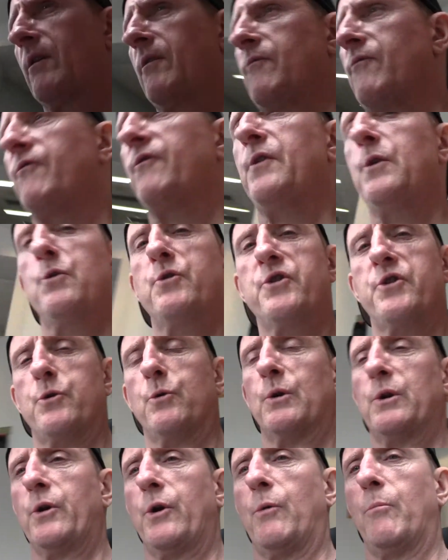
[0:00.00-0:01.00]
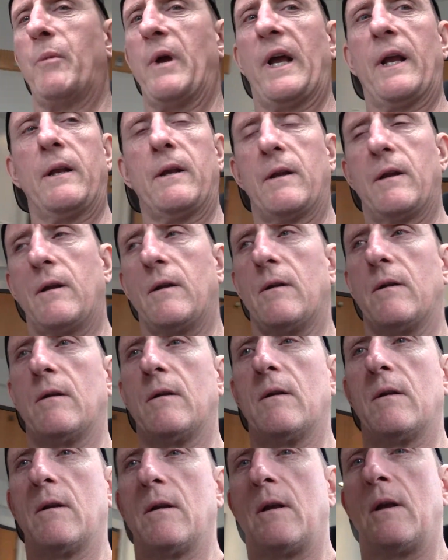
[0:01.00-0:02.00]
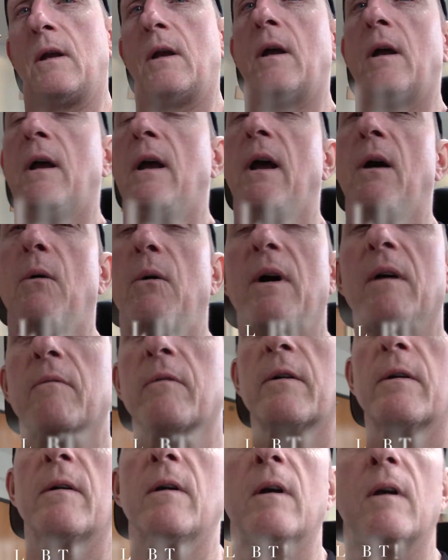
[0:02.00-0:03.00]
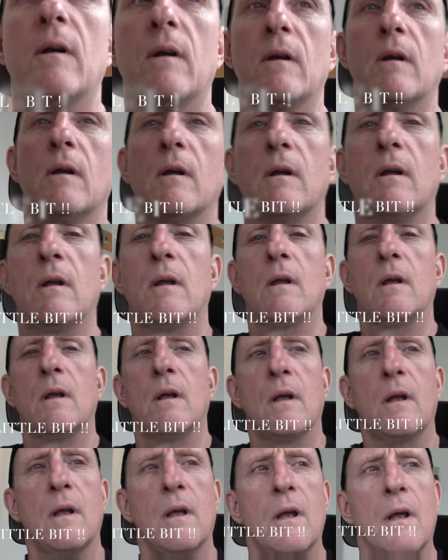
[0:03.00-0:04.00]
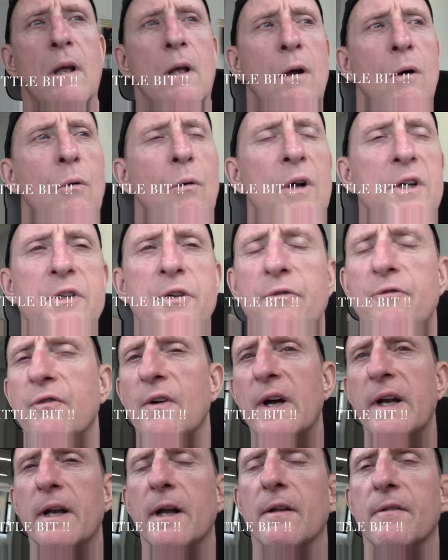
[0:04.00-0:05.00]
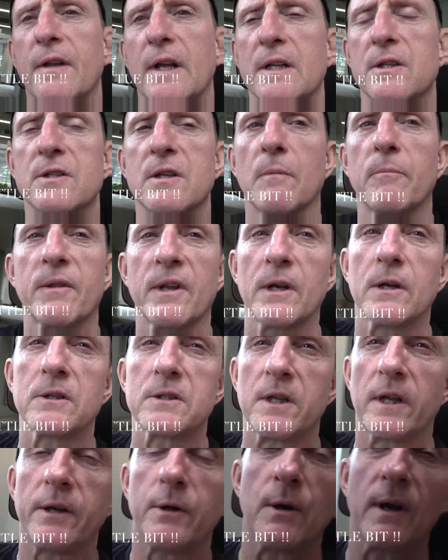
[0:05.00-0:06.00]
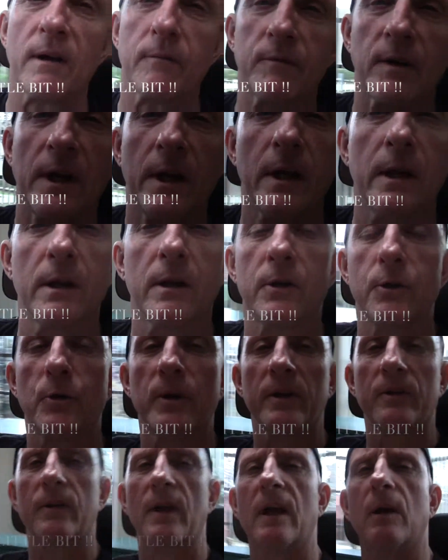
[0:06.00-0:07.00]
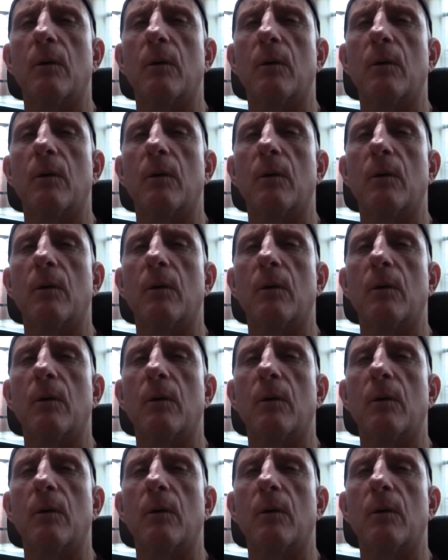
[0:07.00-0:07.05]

confuse you a little bit. However, once you find out that something else that you have to hit, and you hit